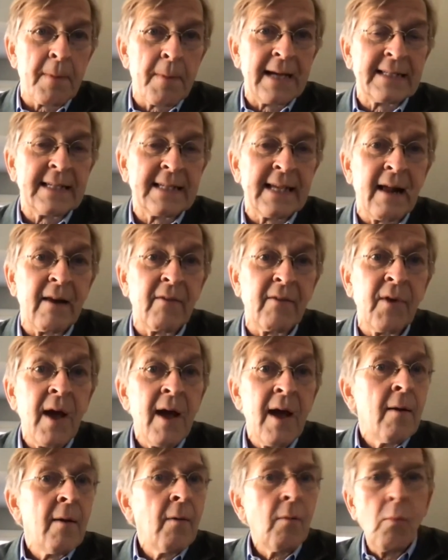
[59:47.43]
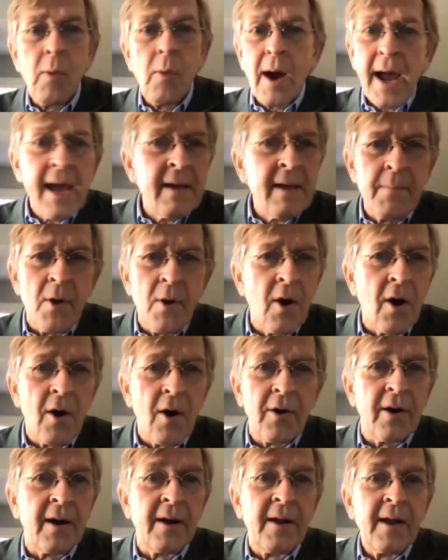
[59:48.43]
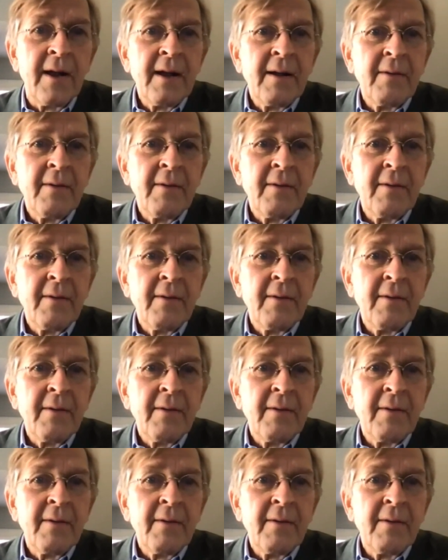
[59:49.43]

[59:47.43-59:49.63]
myself, way more